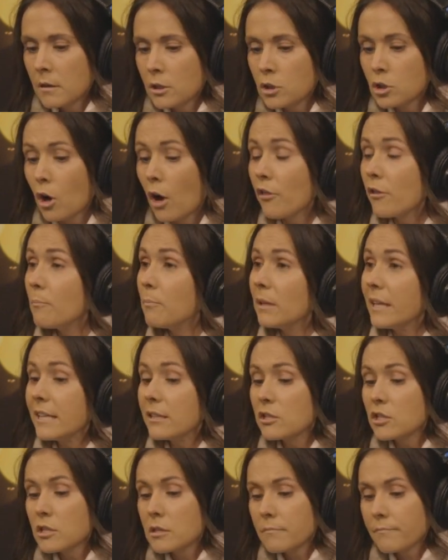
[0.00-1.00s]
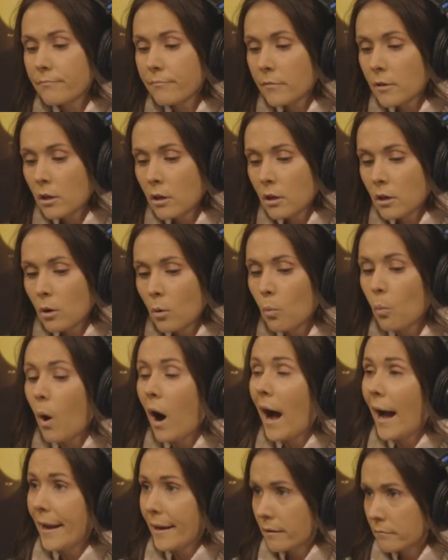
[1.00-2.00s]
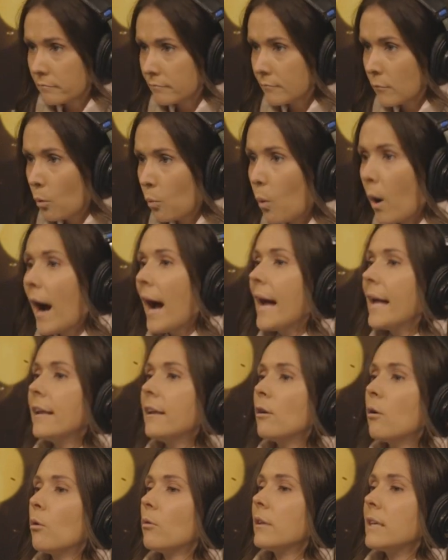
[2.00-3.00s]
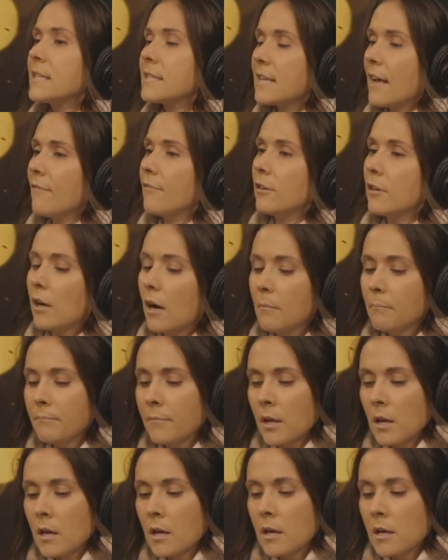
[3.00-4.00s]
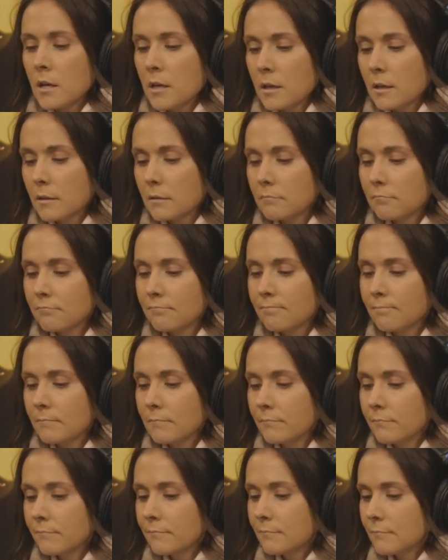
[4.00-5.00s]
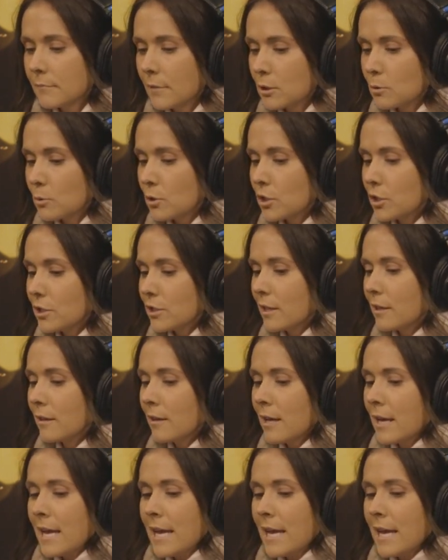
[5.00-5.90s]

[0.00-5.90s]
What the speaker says: It's called the Blitz. Why? Why did only seven come? That's what she said.